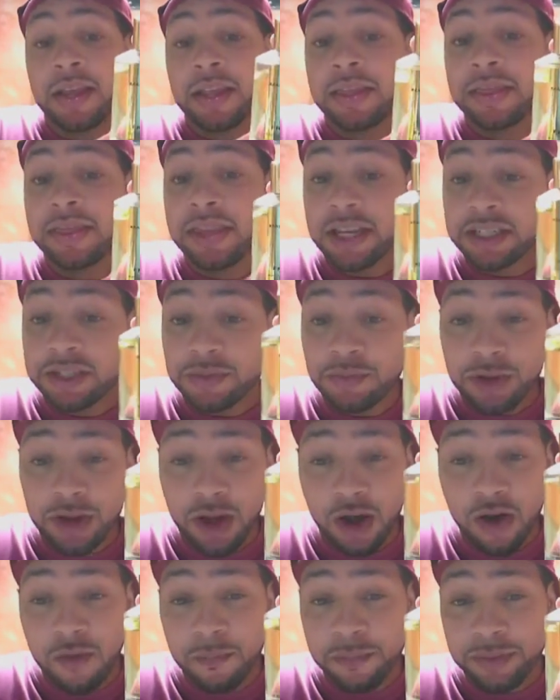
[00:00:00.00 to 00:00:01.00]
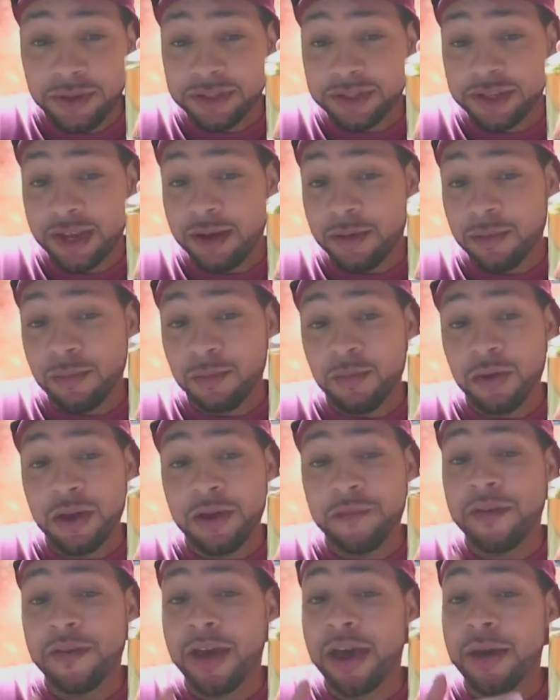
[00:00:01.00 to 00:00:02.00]
This one opens up
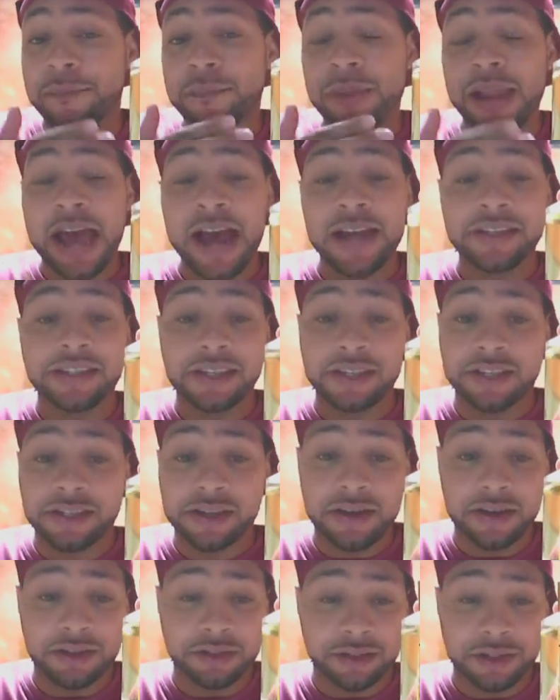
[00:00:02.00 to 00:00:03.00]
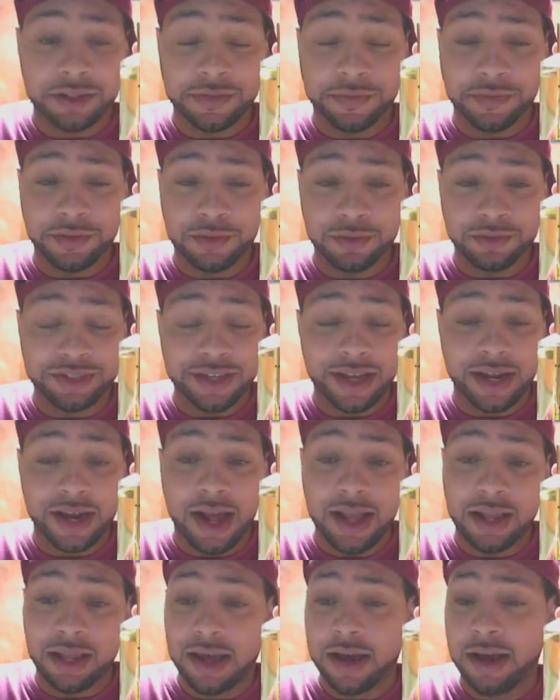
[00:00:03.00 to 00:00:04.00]
with a blast of citrus fruits that
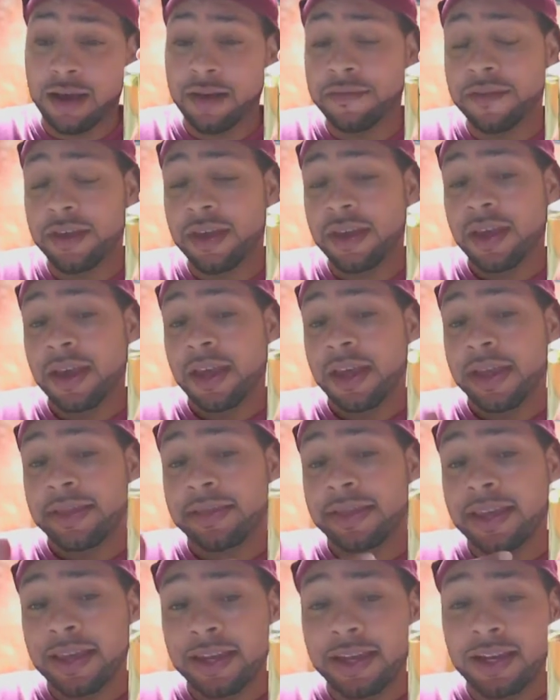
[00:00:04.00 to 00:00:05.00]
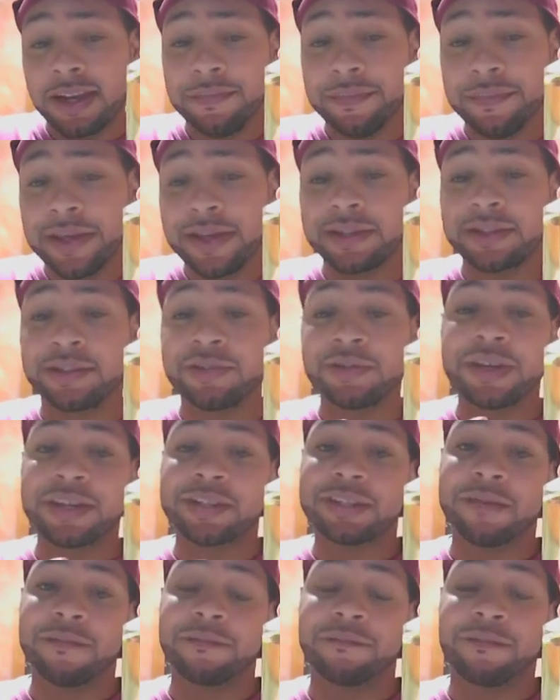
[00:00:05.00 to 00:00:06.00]
I love. Then in the mid, you
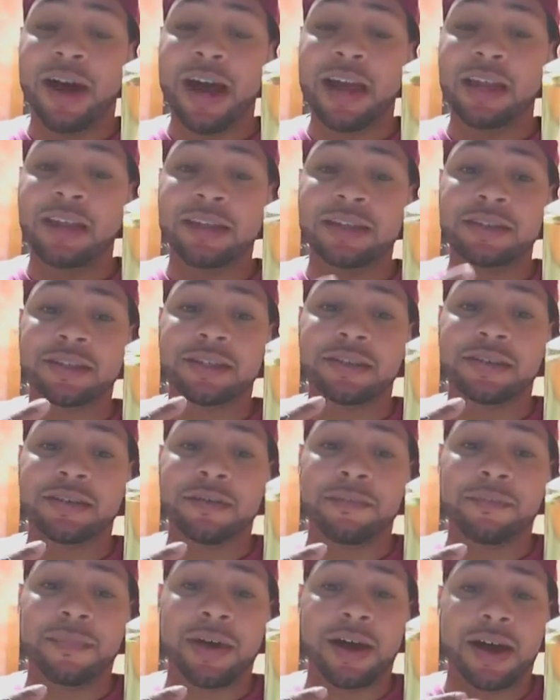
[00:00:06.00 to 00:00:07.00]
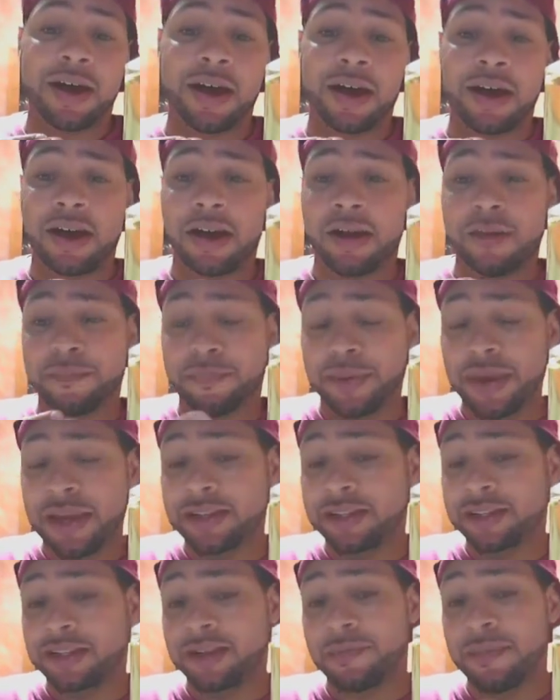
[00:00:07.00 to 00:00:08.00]
get some violet, some uh,
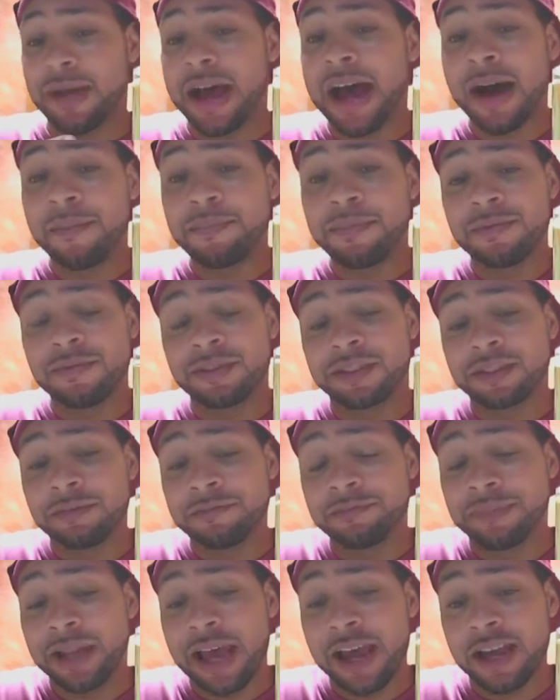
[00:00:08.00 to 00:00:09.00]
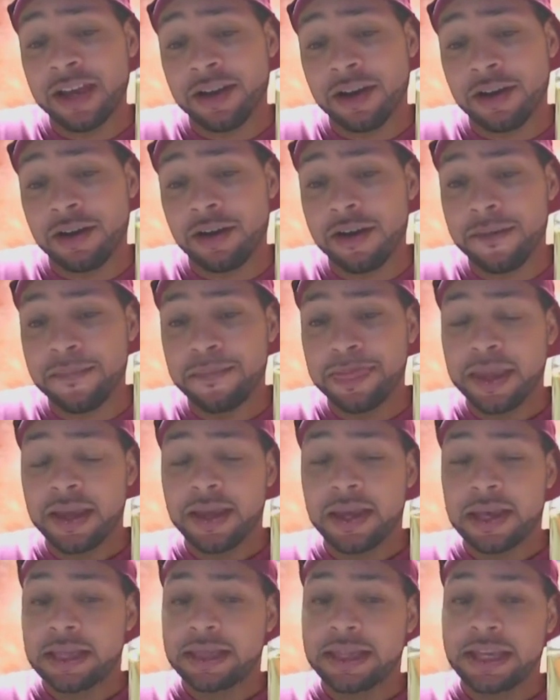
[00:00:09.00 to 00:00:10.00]
peach, some apple, and some black currant.
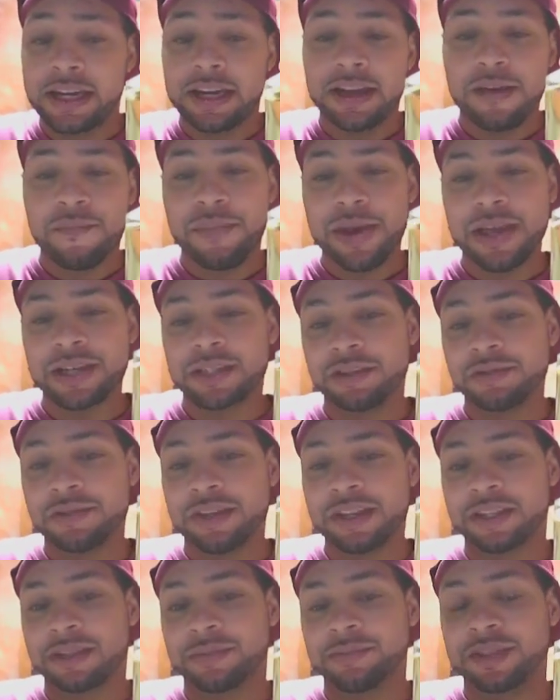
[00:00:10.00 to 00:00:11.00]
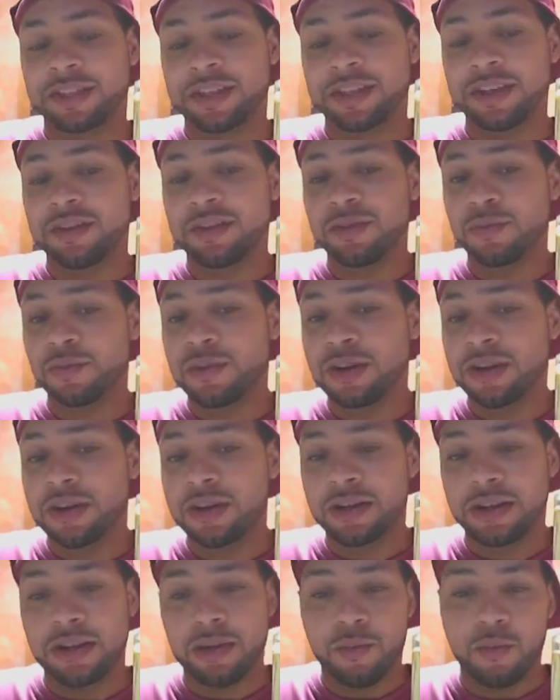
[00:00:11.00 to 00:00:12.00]
Then in the base, you get some cedar
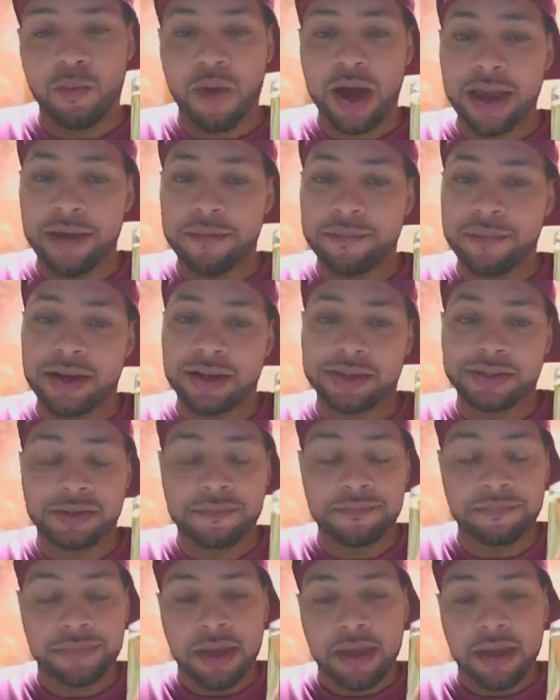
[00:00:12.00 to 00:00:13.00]
wood and white musk.